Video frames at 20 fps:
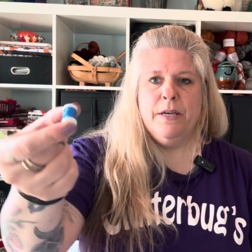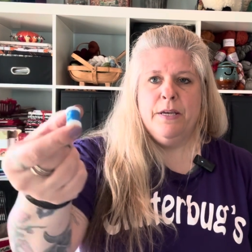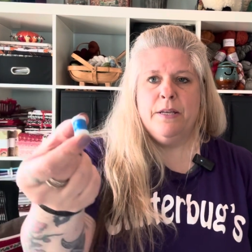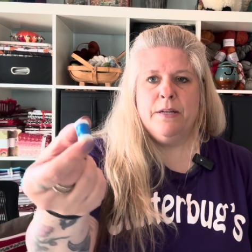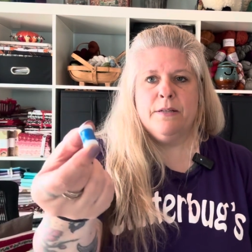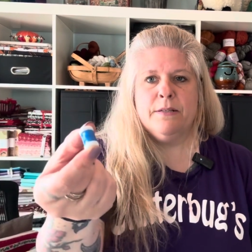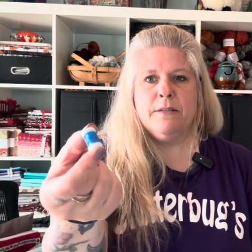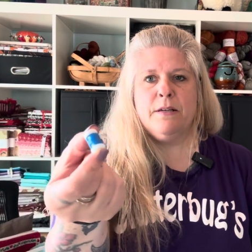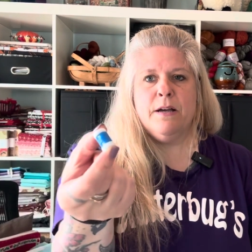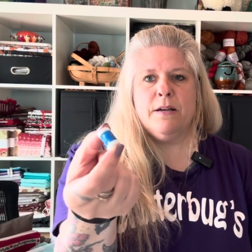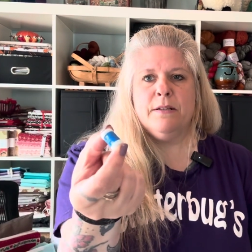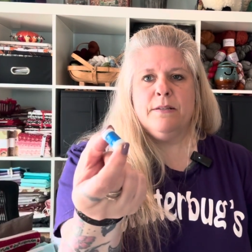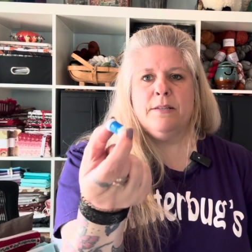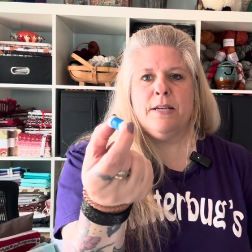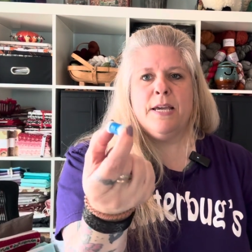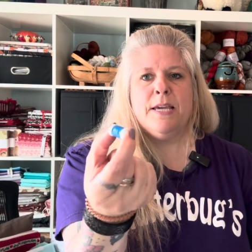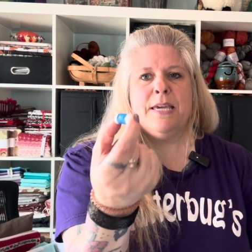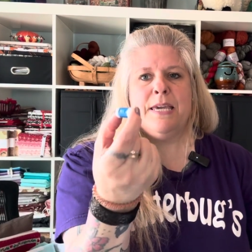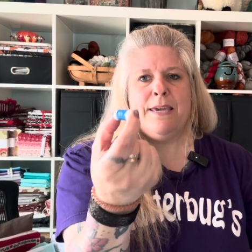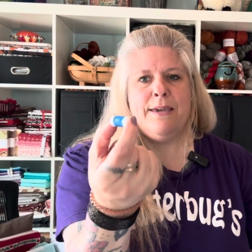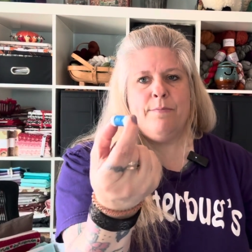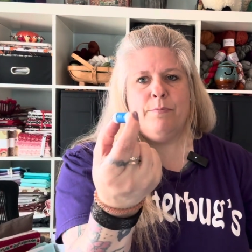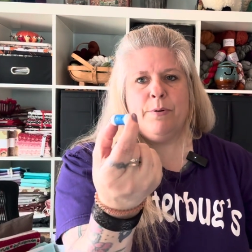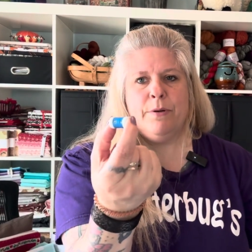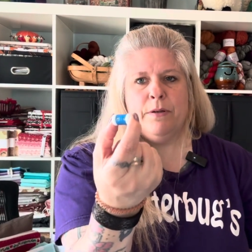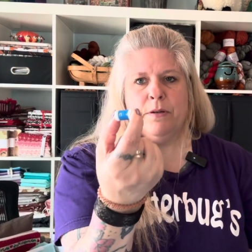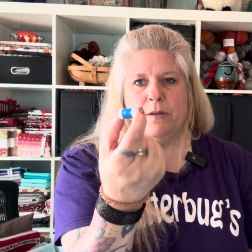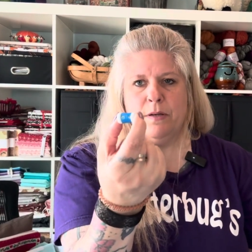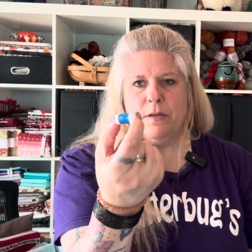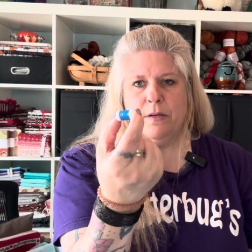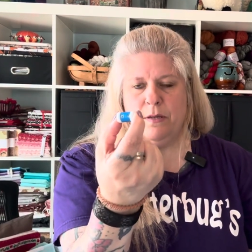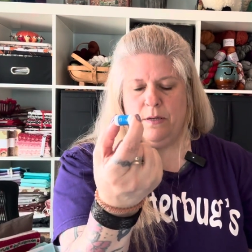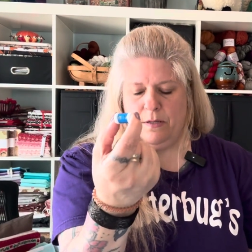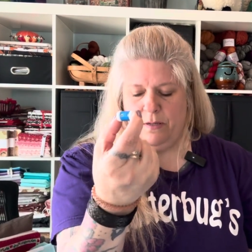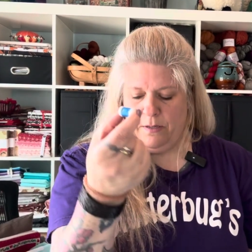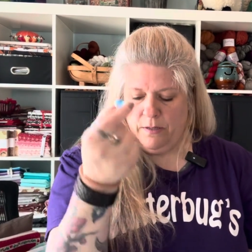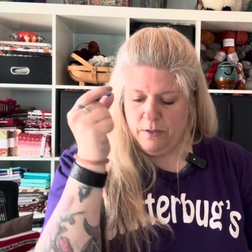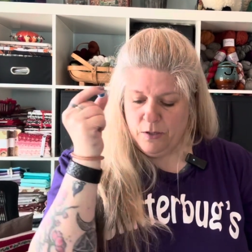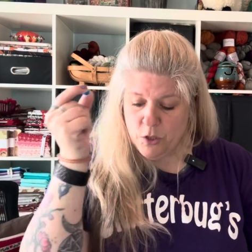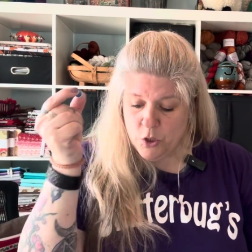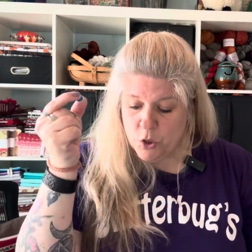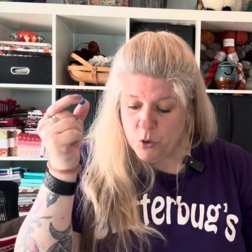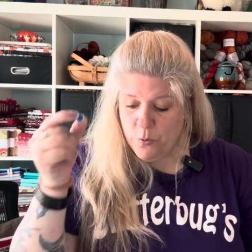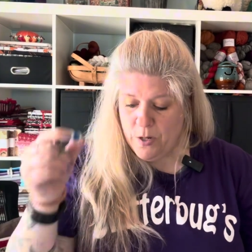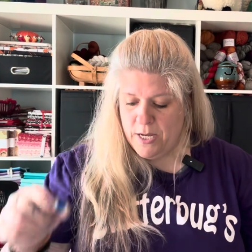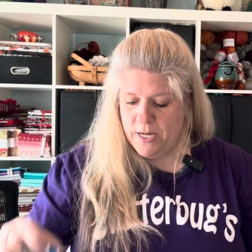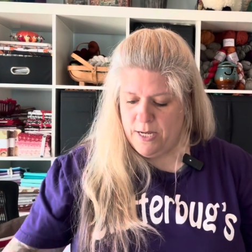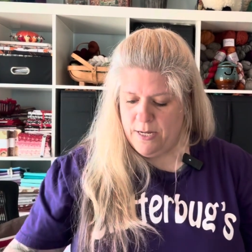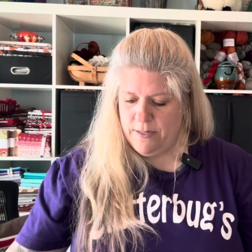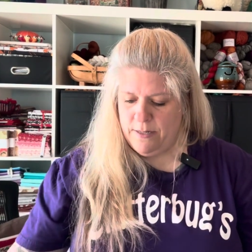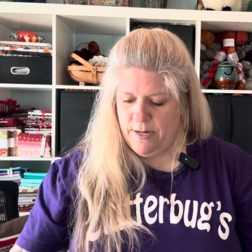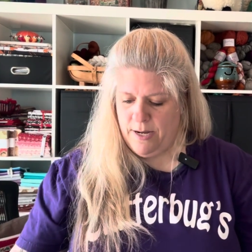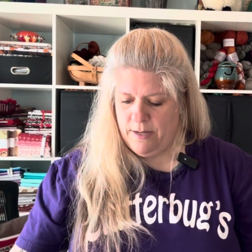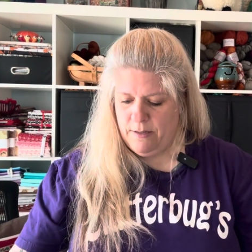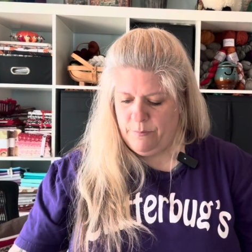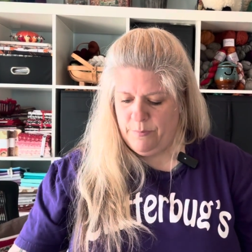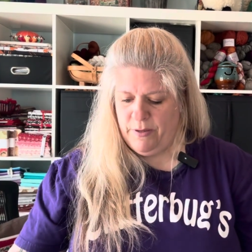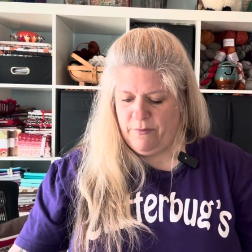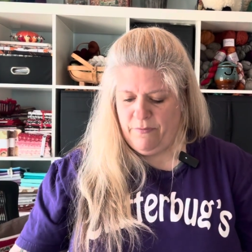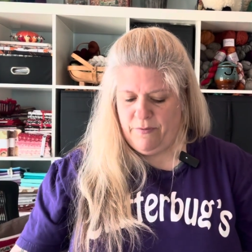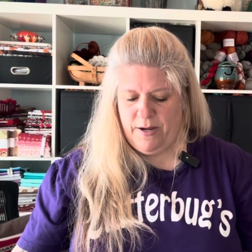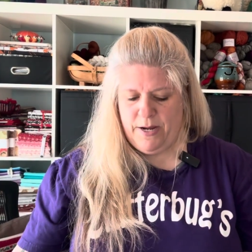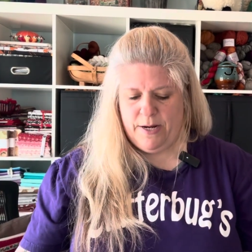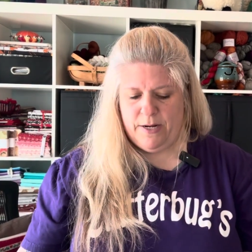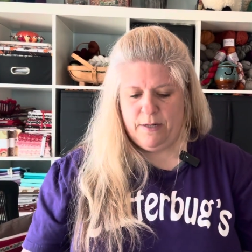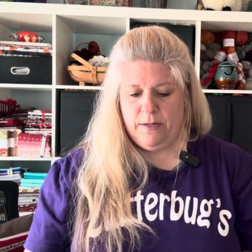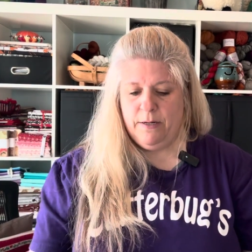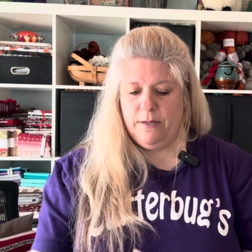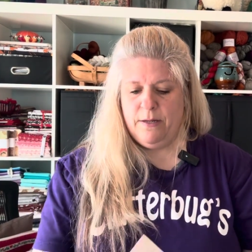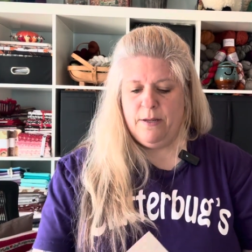And as long as I keep doing it, I'll be fine.